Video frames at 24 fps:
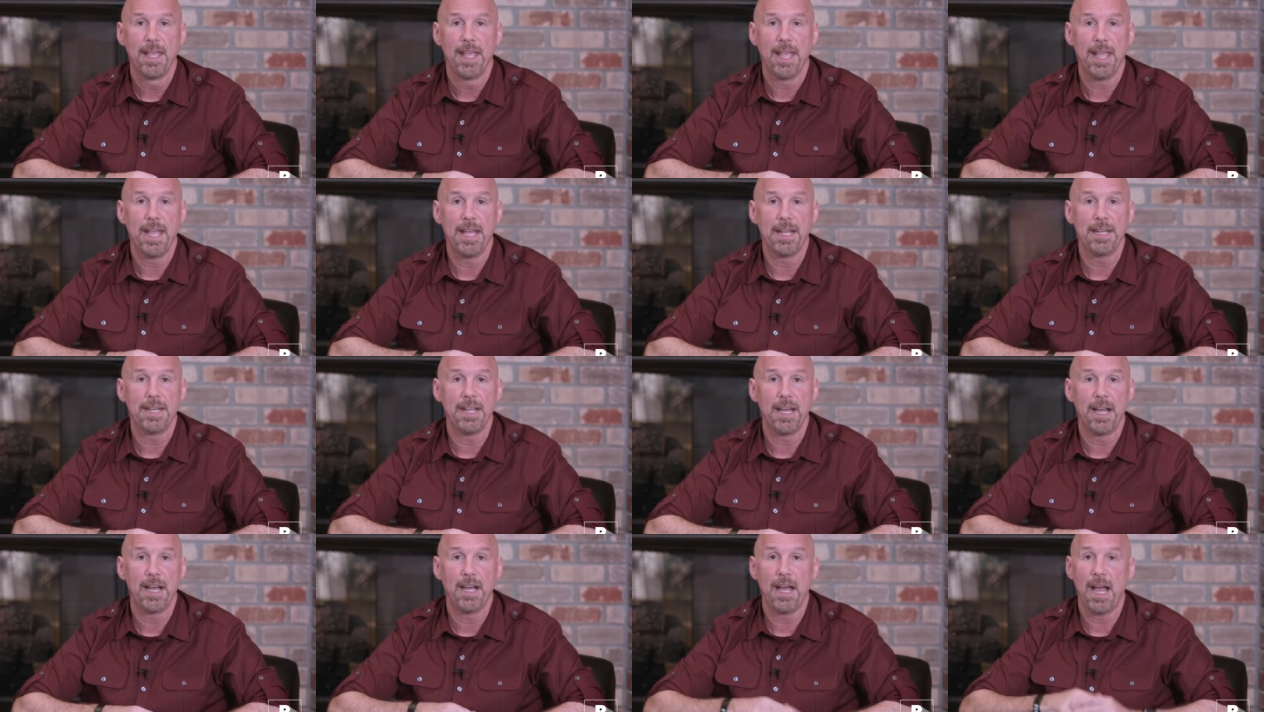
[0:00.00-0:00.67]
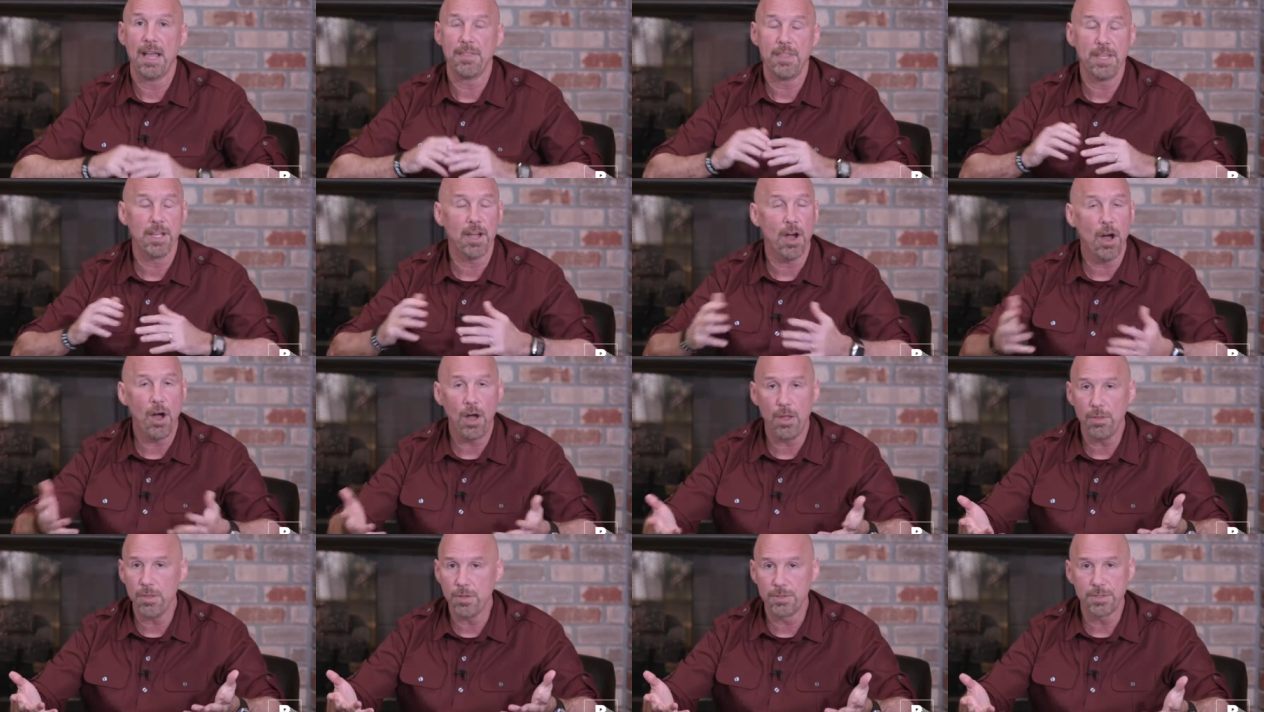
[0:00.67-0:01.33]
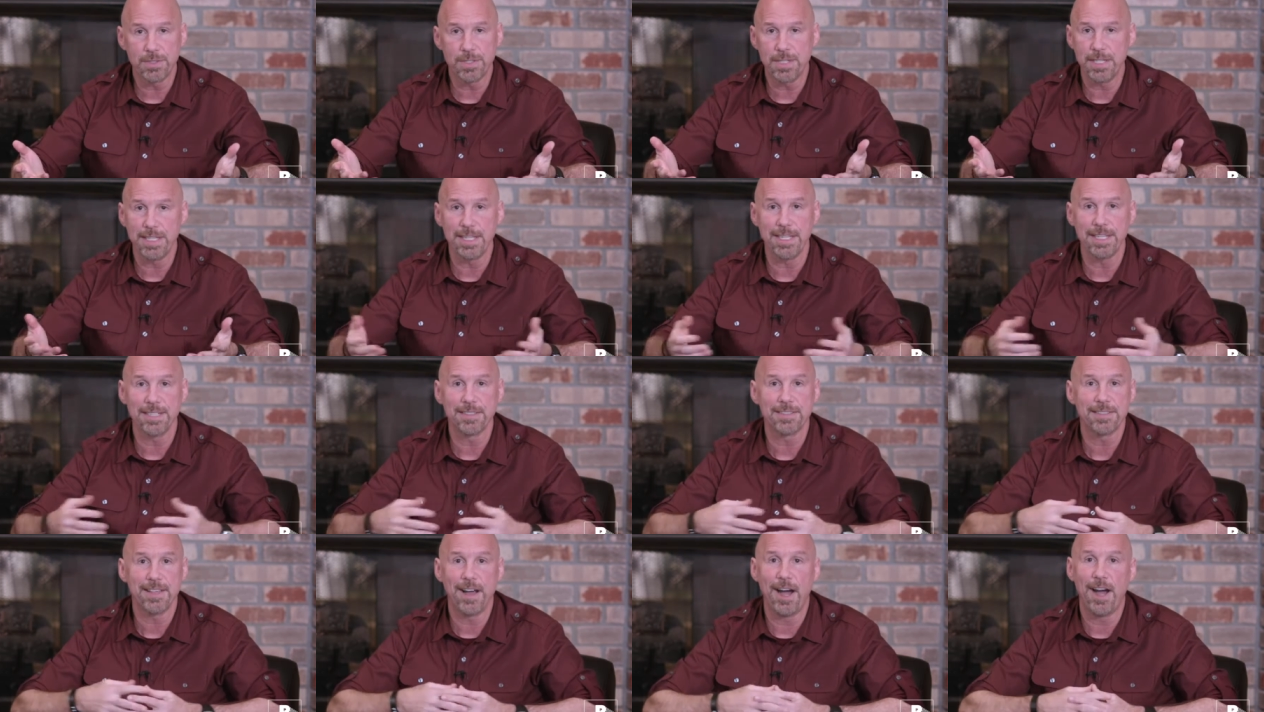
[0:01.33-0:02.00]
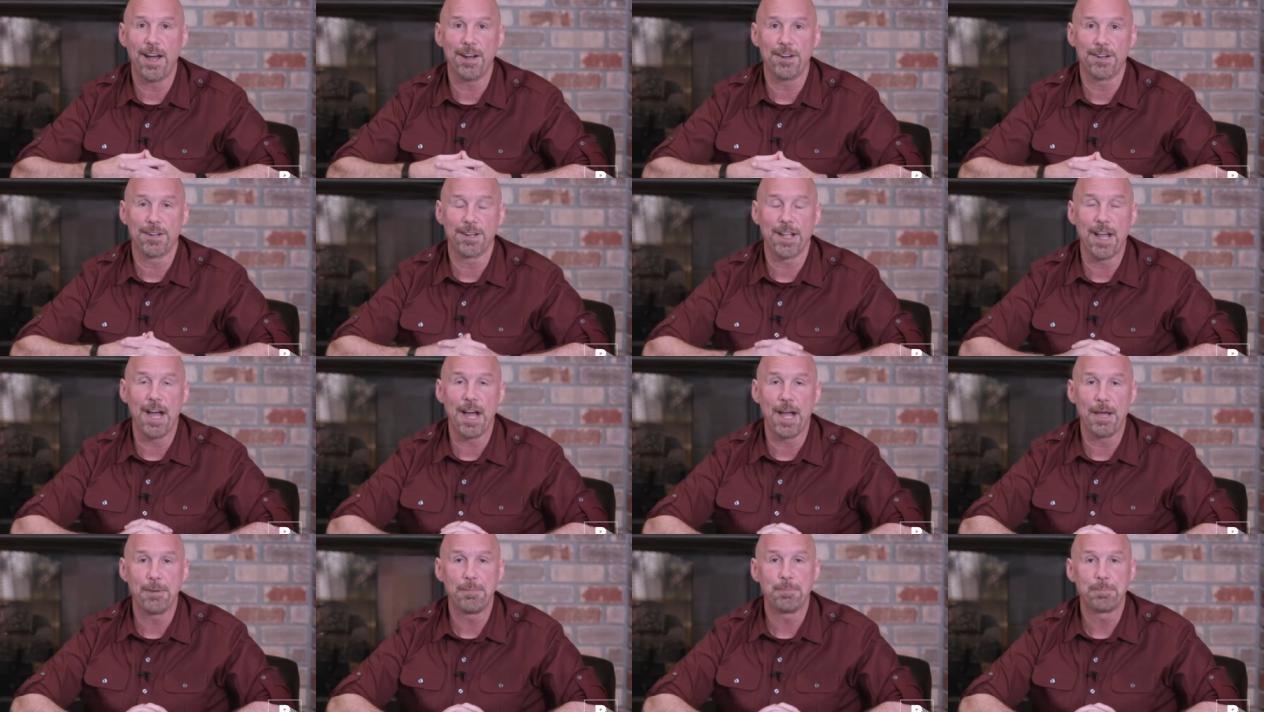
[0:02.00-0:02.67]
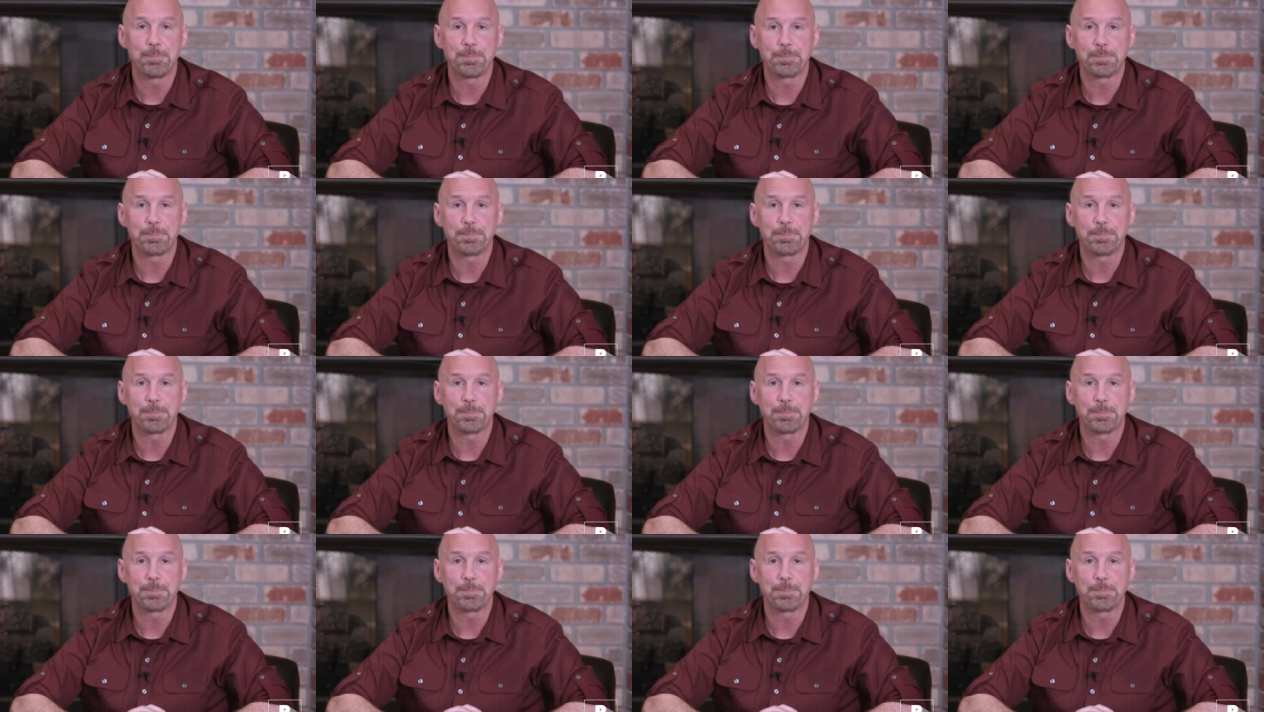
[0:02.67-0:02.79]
And I think all those things honor God.